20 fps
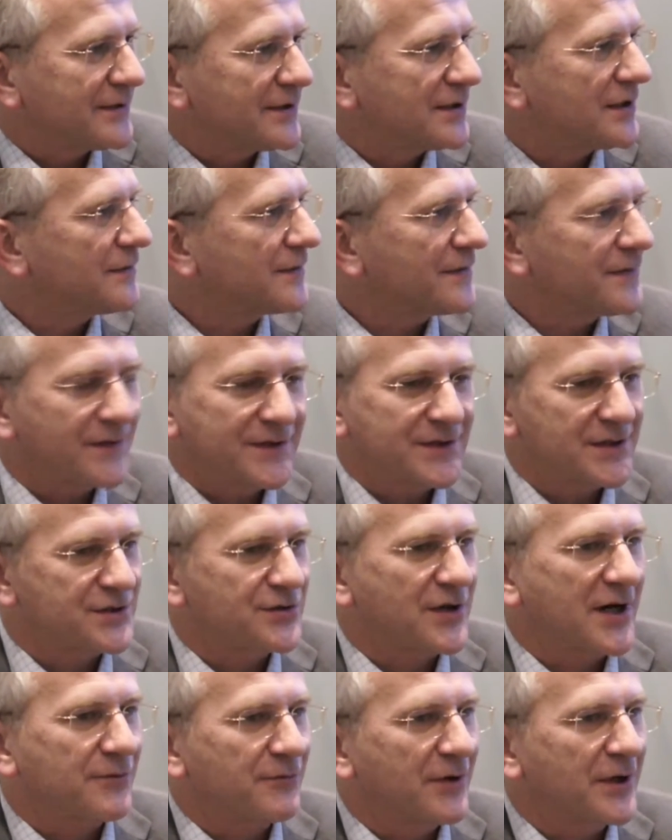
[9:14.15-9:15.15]
You know, the
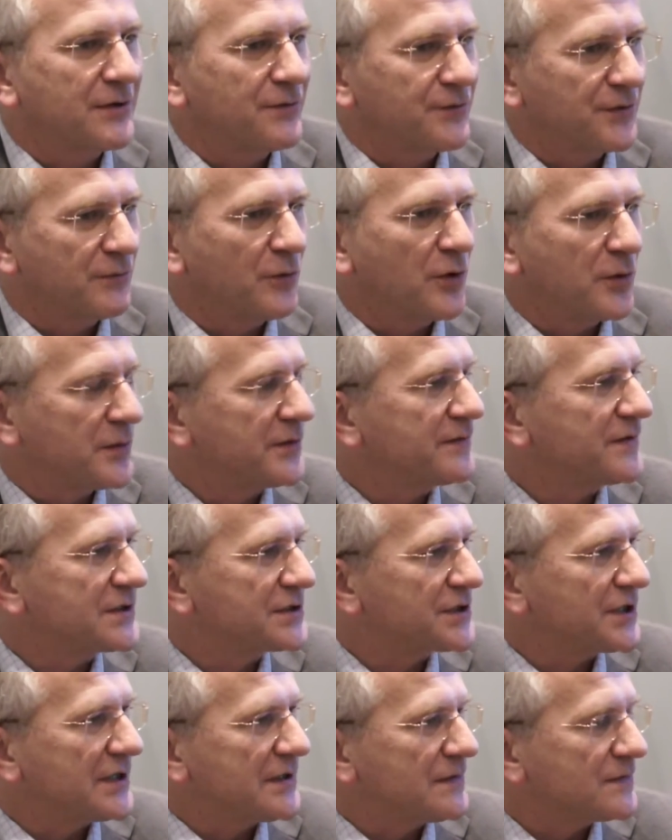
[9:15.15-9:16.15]
track record of what we've
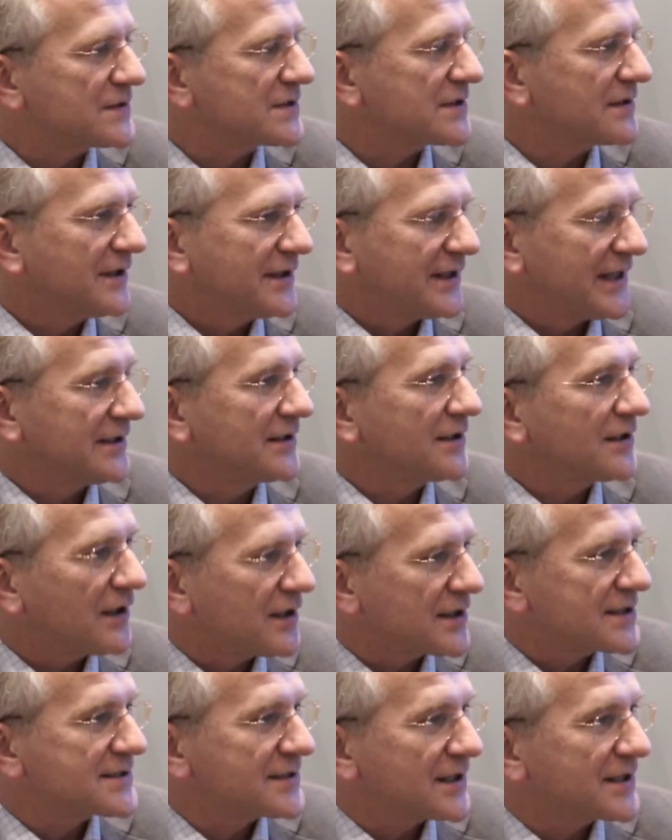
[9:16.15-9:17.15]
achieved in the
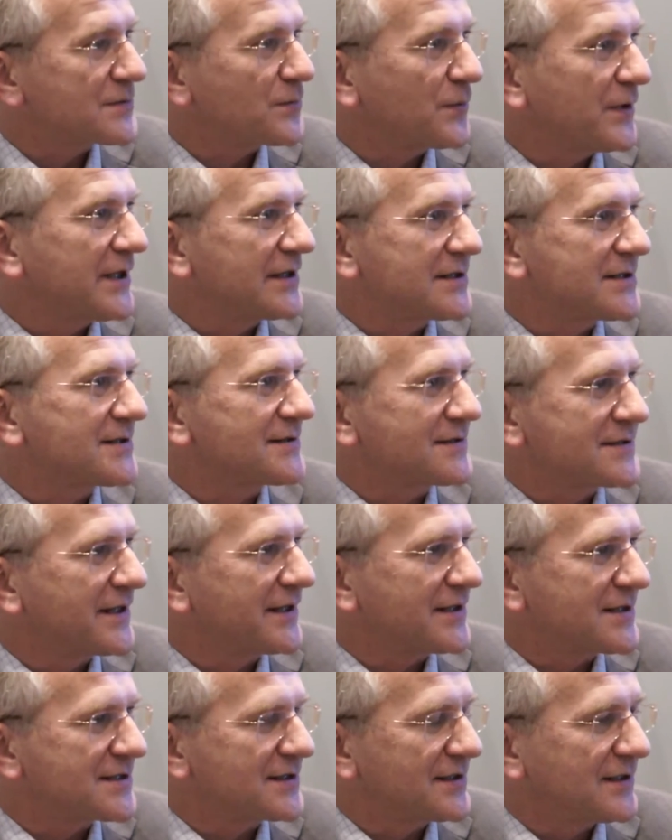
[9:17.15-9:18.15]
last 6 weeks
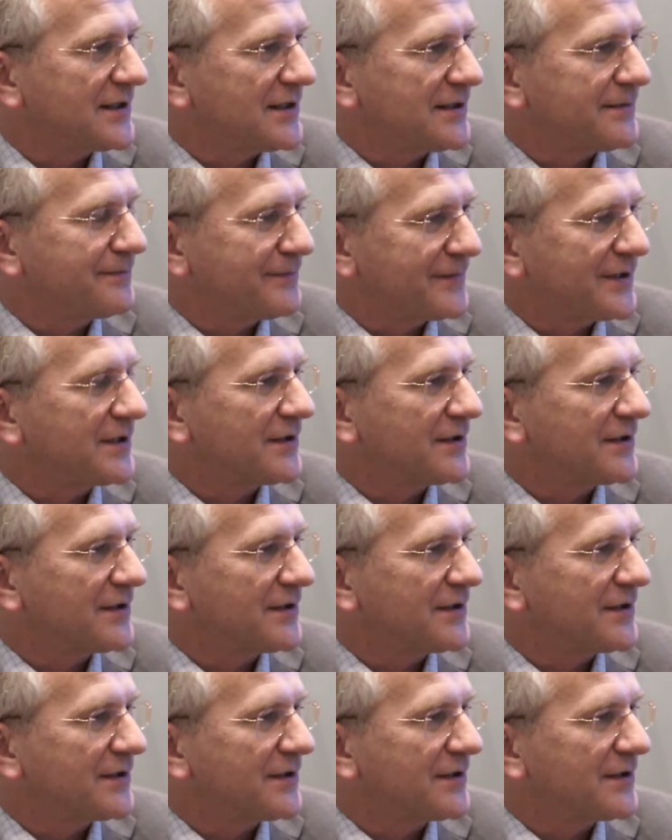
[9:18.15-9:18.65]
since the